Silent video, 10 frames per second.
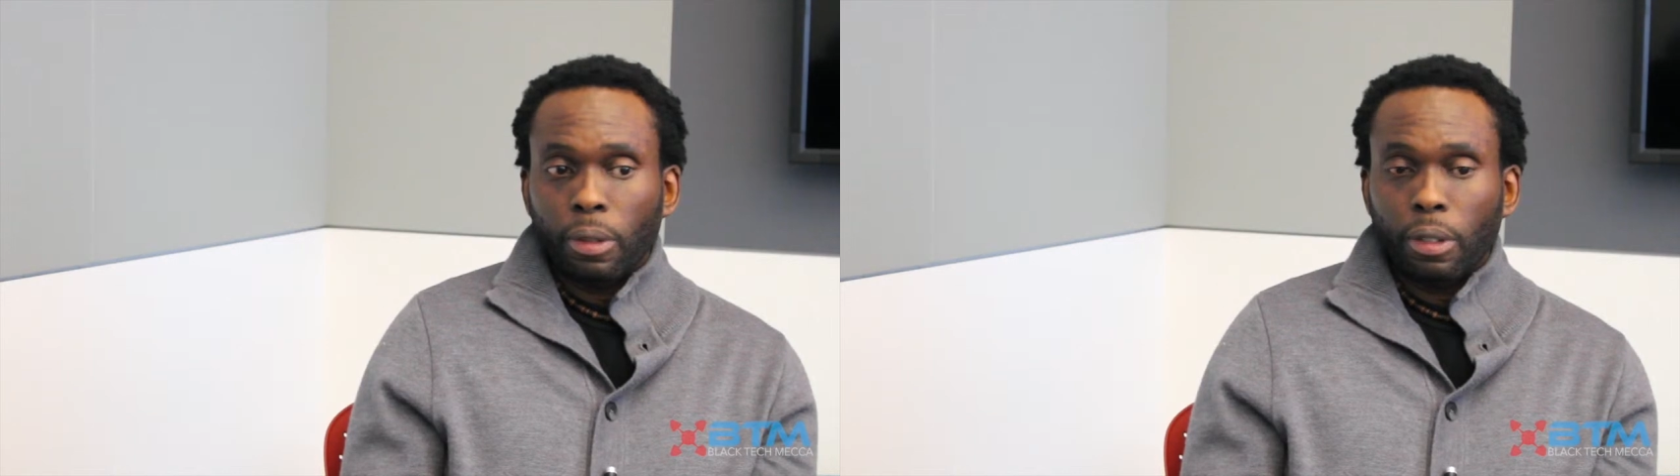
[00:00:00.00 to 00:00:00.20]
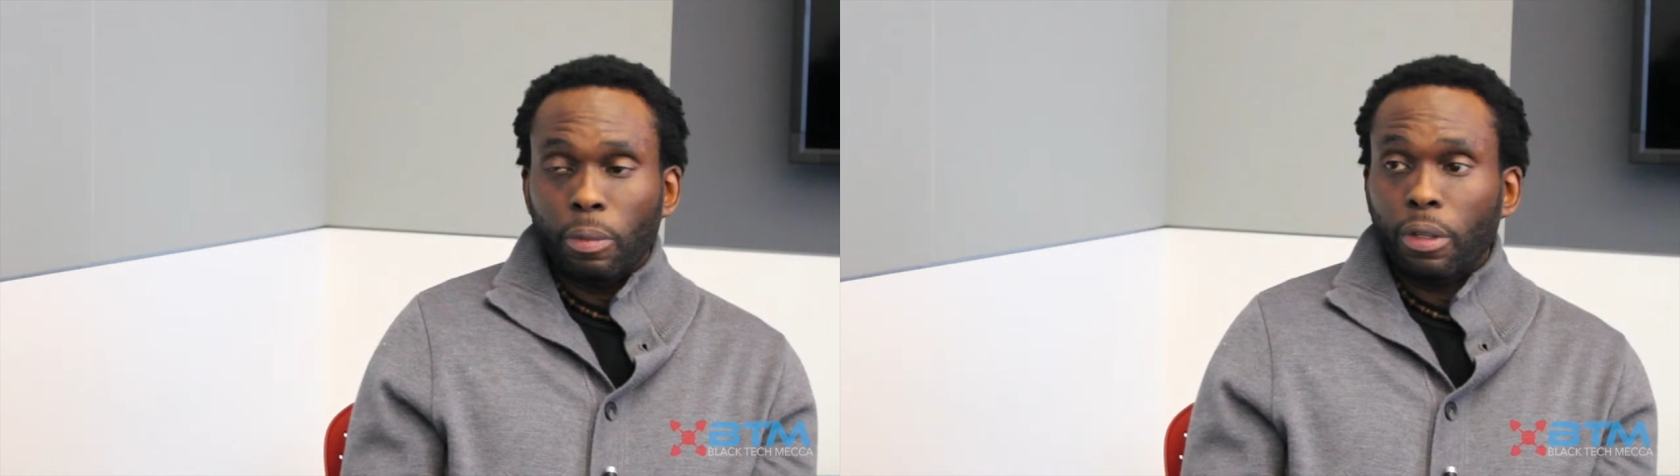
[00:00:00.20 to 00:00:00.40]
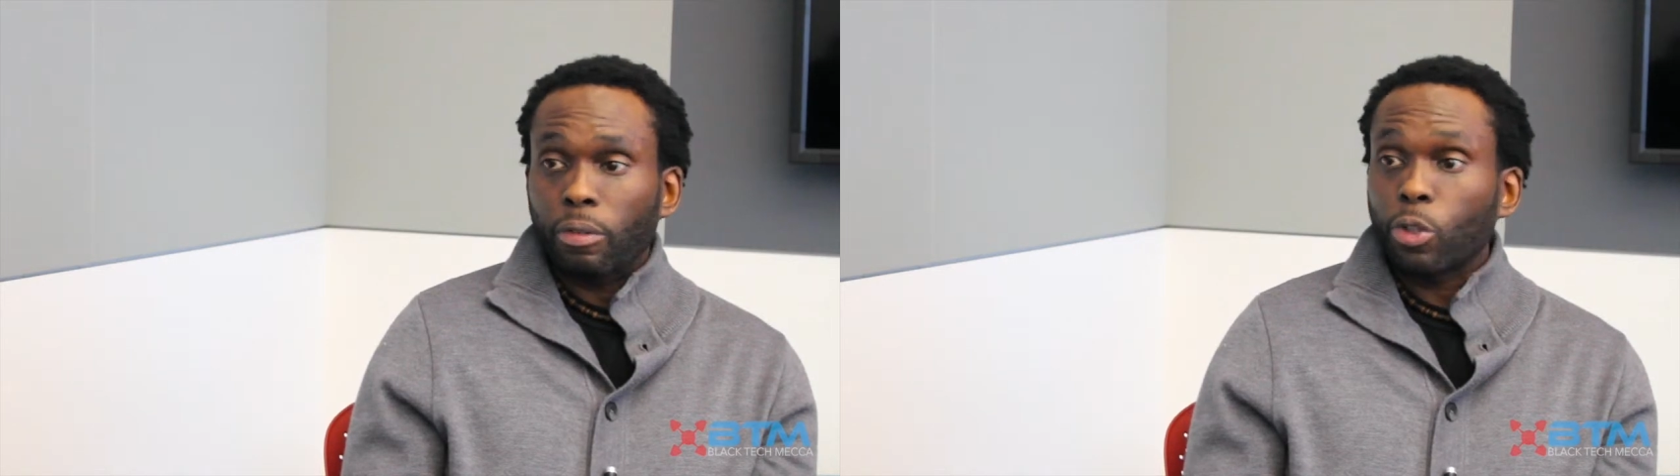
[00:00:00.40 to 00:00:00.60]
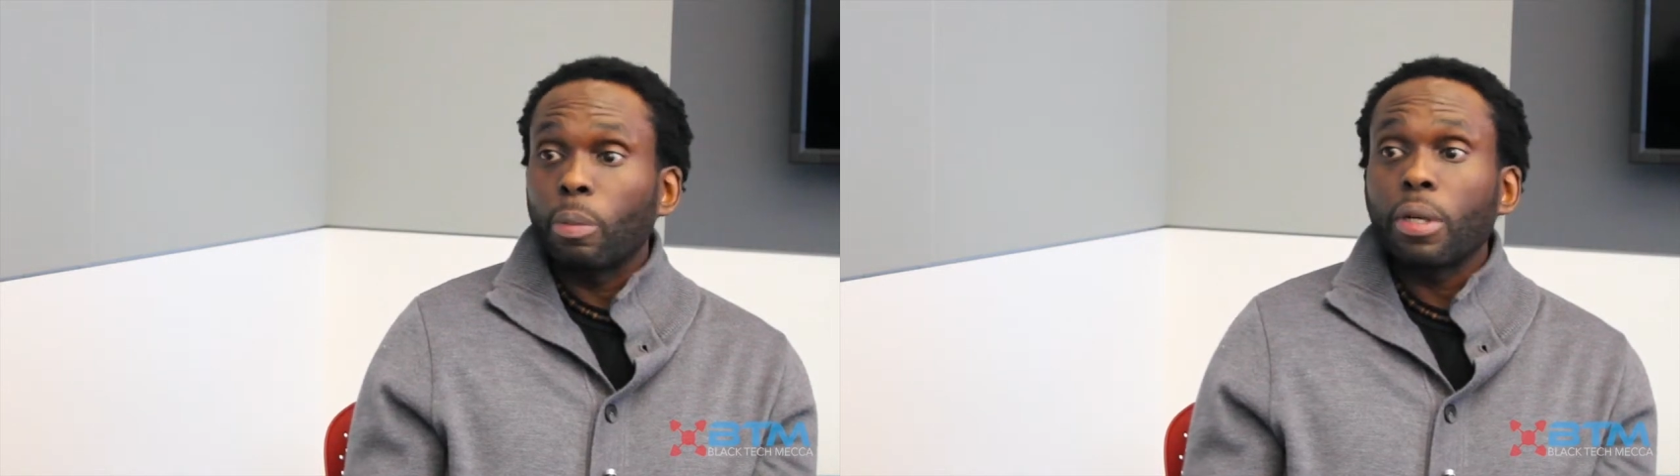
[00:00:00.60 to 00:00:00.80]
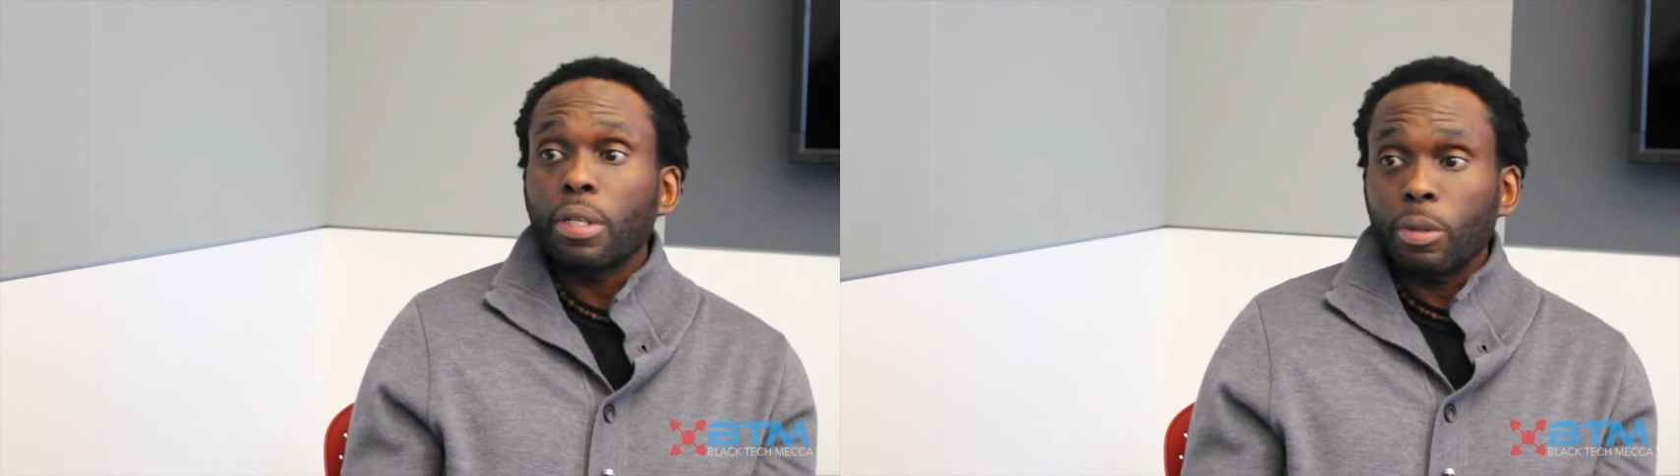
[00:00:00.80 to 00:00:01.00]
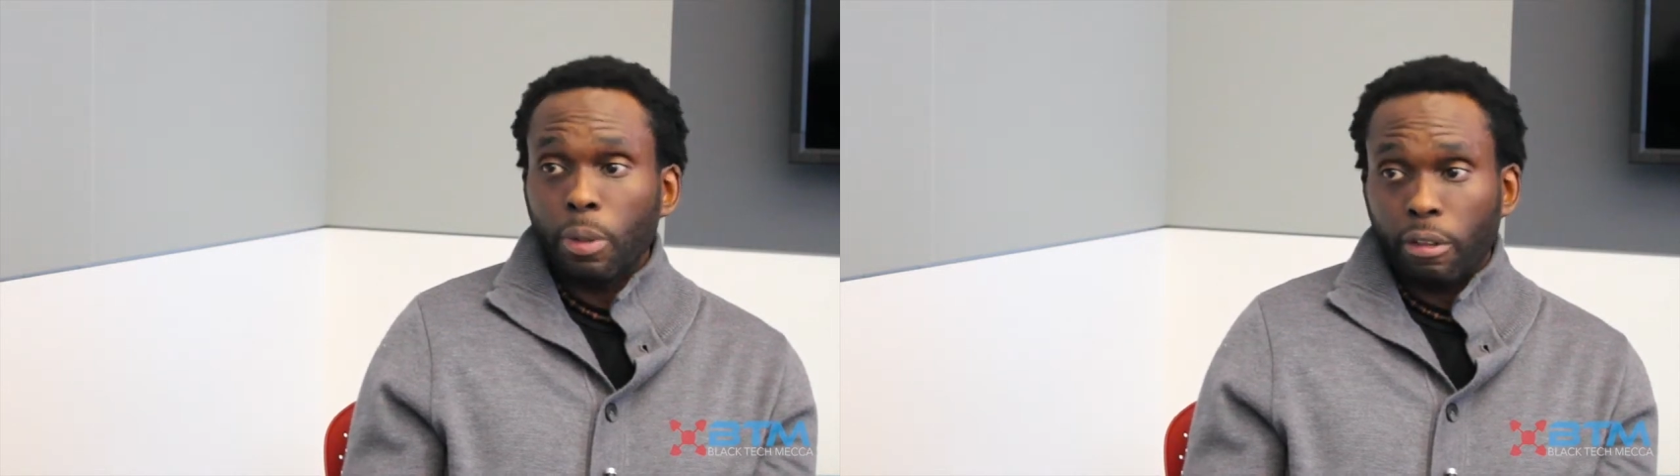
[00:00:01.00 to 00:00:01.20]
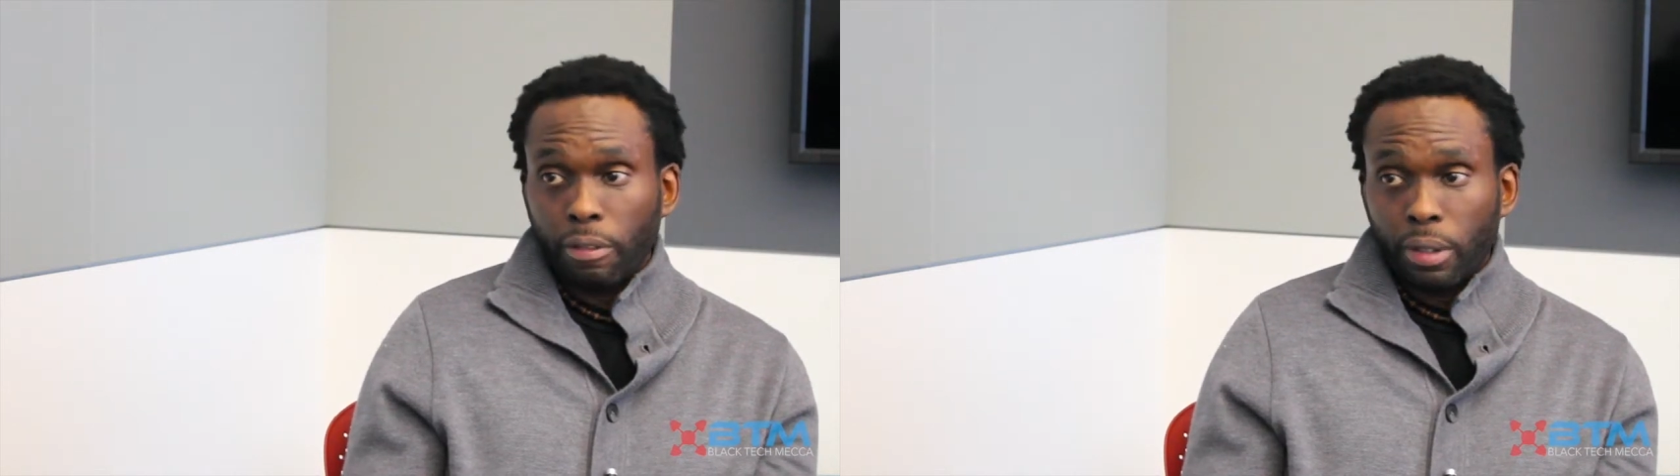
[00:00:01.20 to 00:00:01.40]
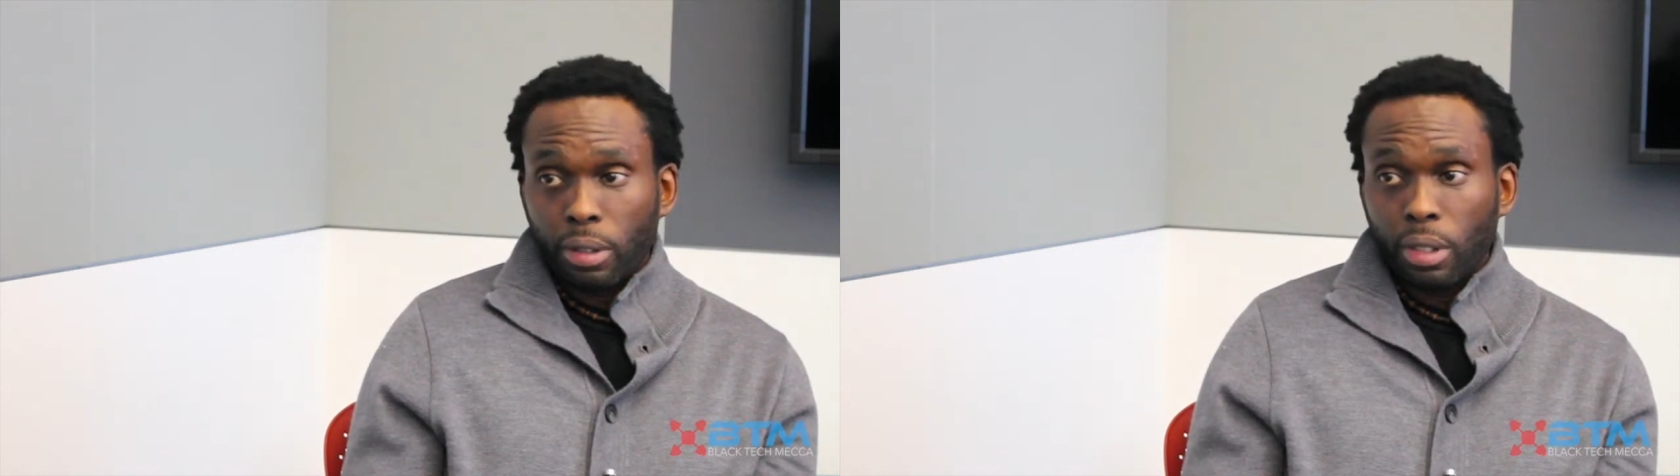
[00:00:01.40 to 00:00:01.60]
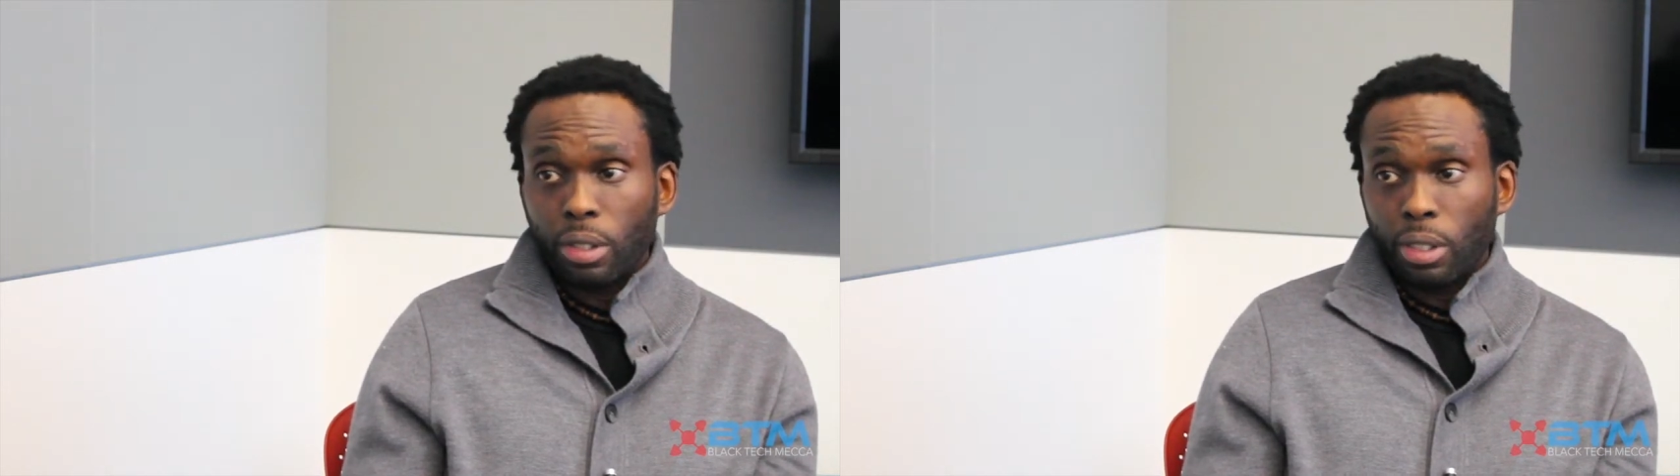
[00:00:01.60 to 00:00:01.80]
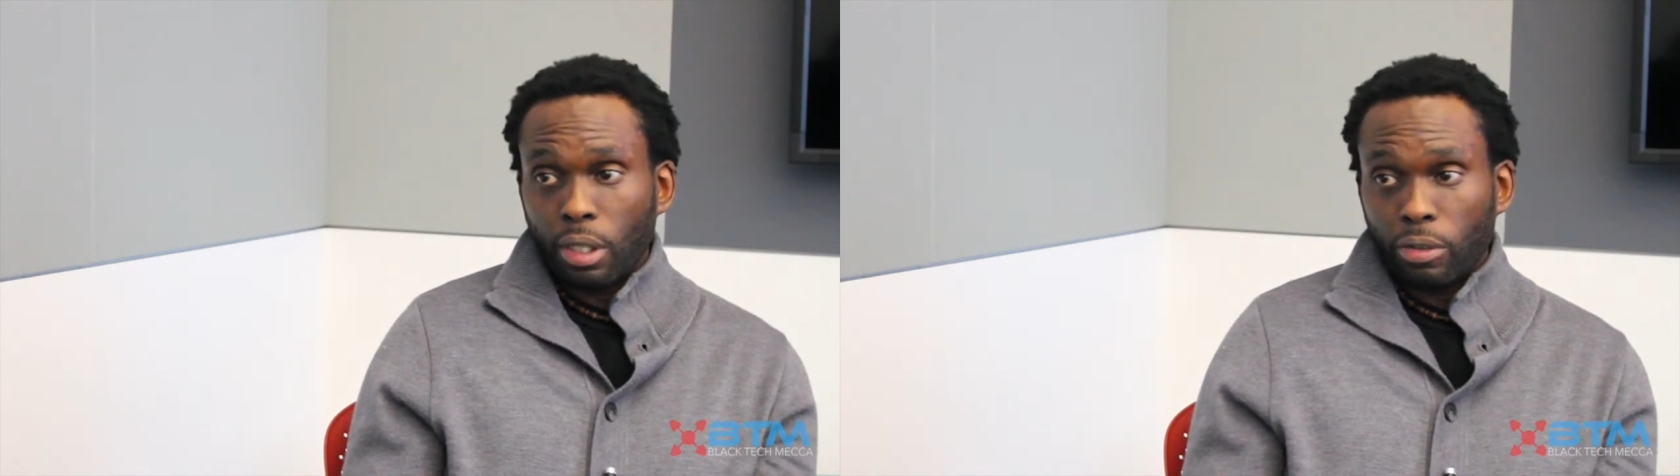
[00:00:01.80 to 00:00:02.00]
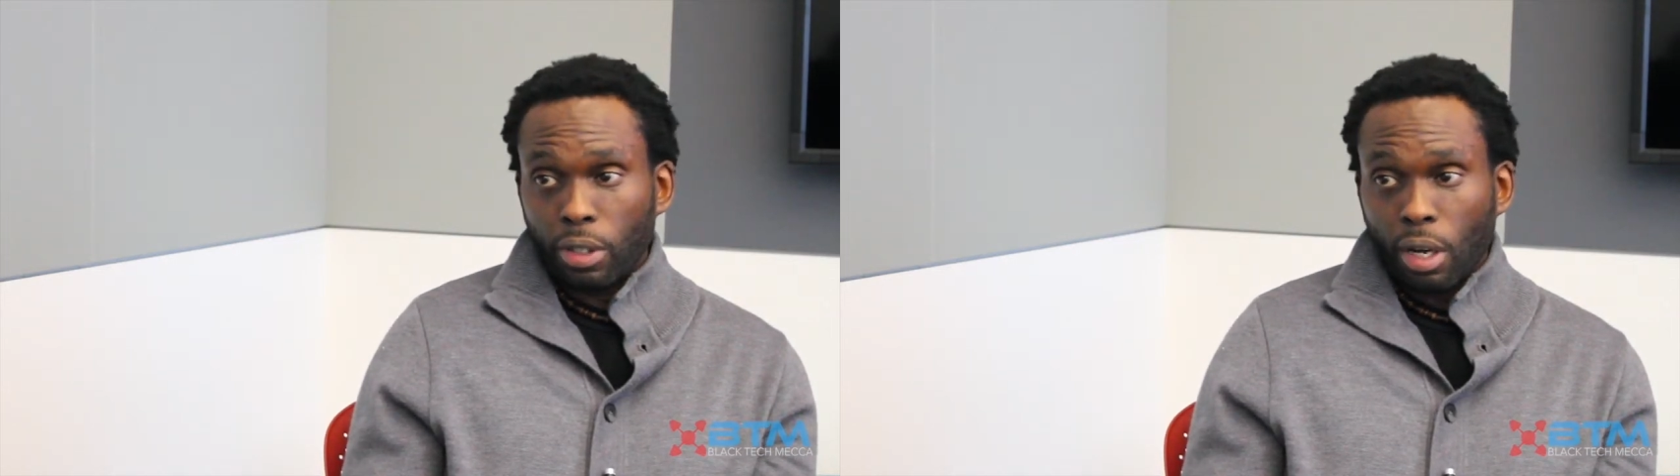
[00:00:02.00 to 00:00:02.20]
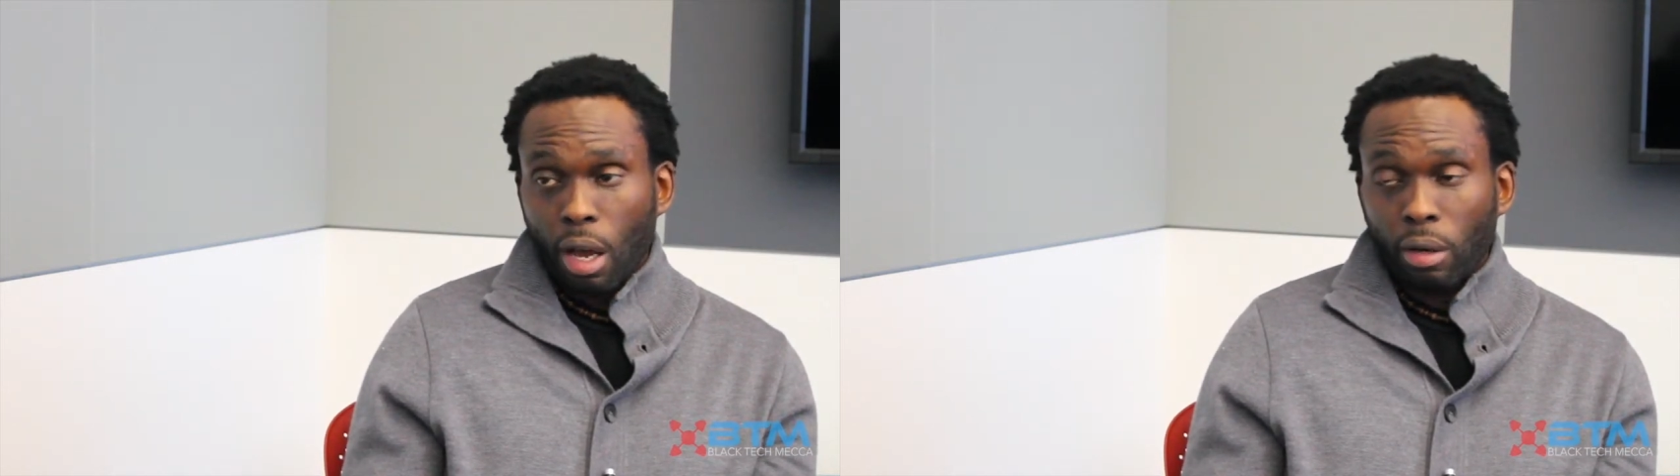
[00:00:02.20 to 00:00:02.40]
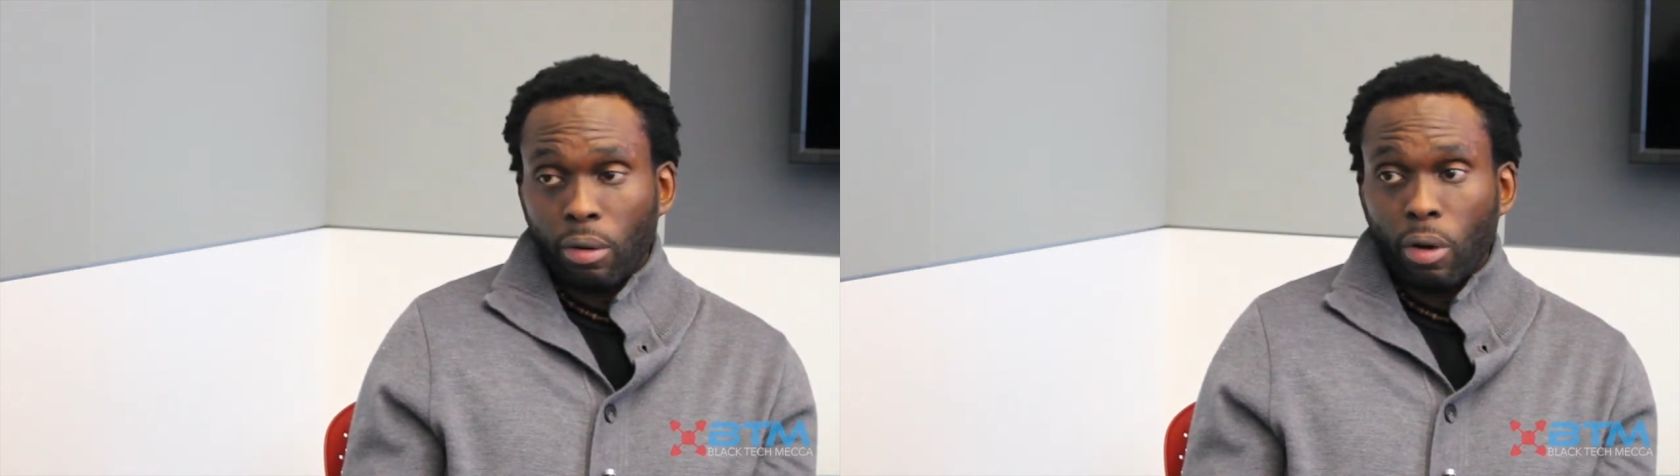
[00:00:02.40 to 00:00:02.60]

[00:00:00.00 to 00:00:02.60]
could be of tremendous benefit to the city of Chicago